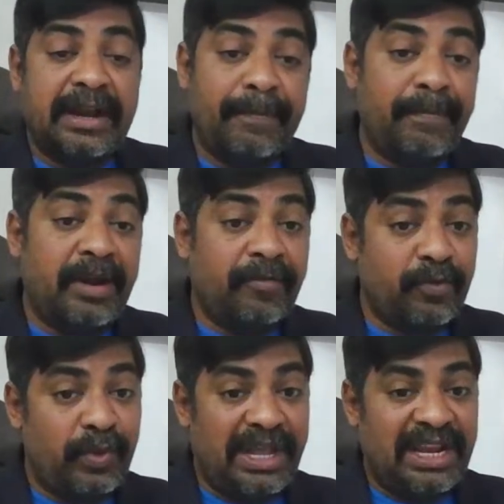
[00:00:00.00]
number
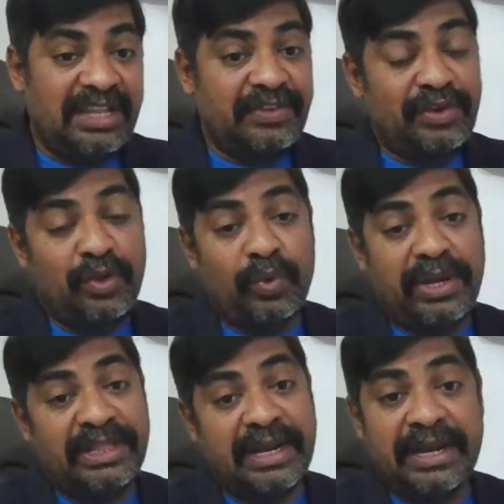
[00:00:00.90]
of queries
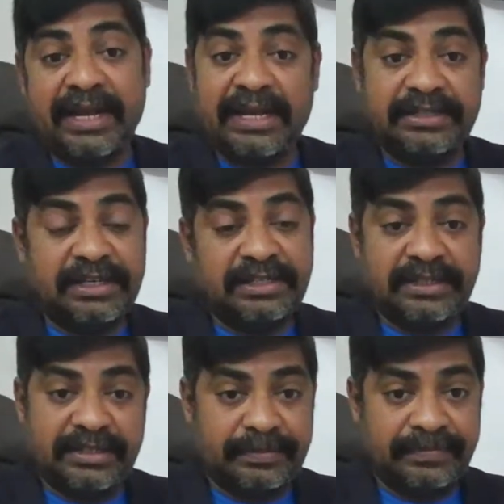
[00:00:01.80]
during the data collection
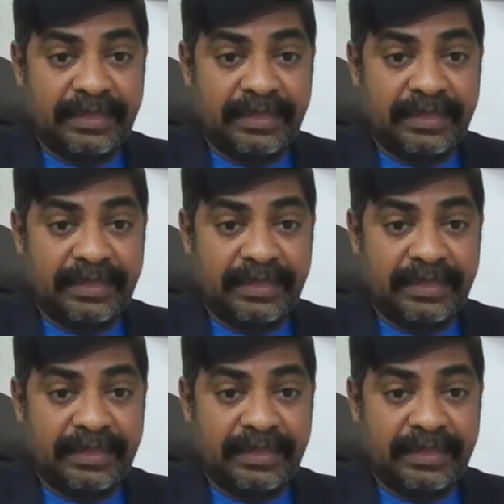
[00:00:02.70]
system.